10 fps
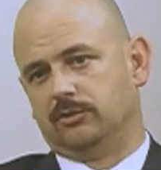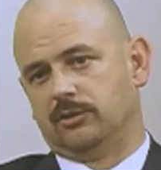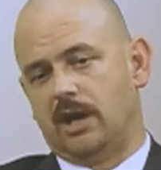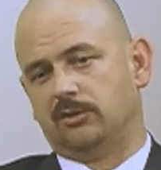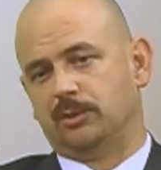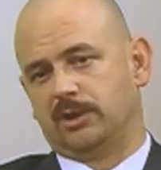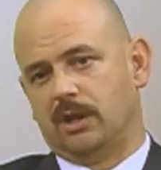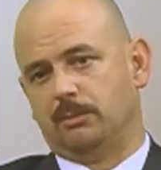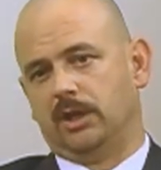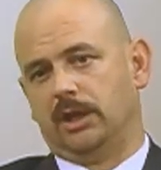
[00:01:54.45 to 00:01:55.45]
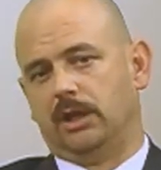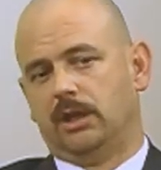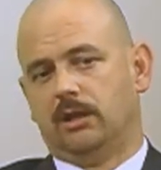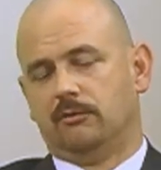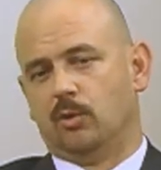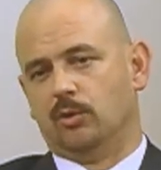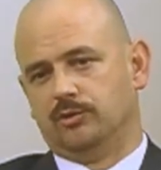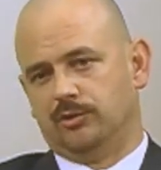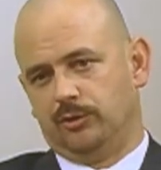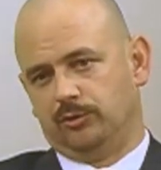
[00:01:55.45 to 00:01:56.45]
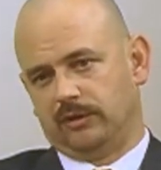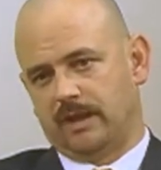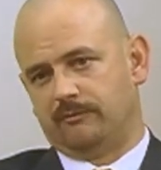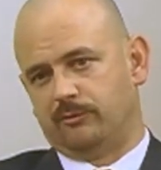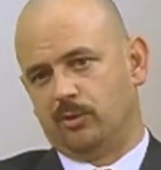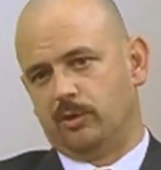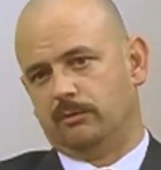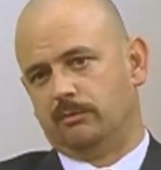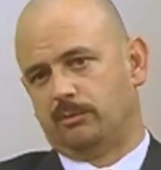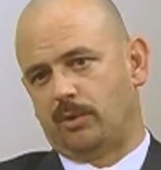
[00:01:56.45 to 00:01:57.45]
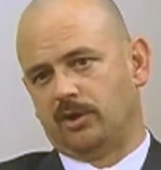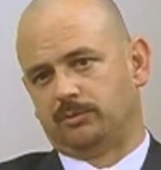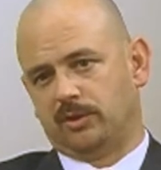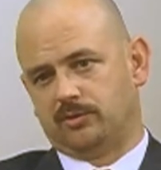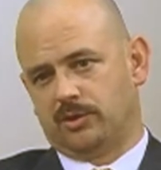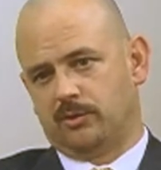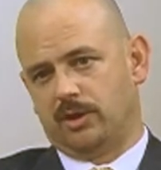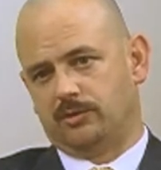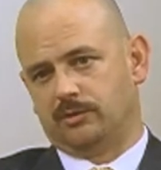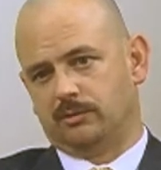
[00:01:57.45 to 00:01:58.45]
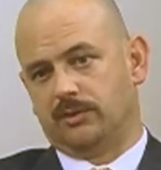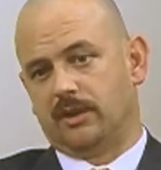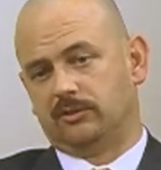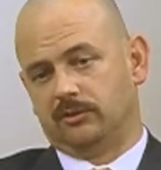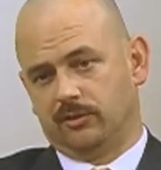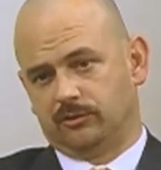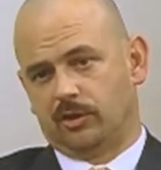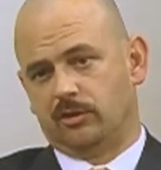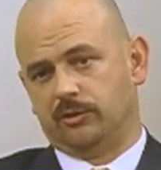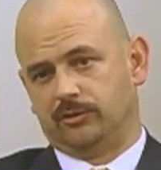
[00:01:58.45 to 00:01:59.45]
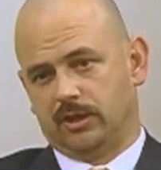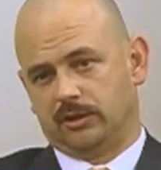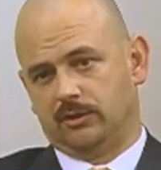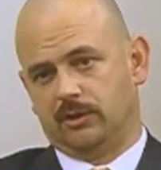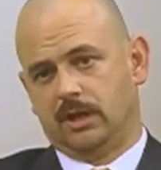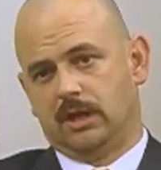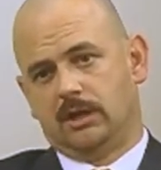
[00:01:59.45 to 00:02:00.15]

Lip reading: A seismic company, of course, you're using that for prospect generation, but that's in the service sector.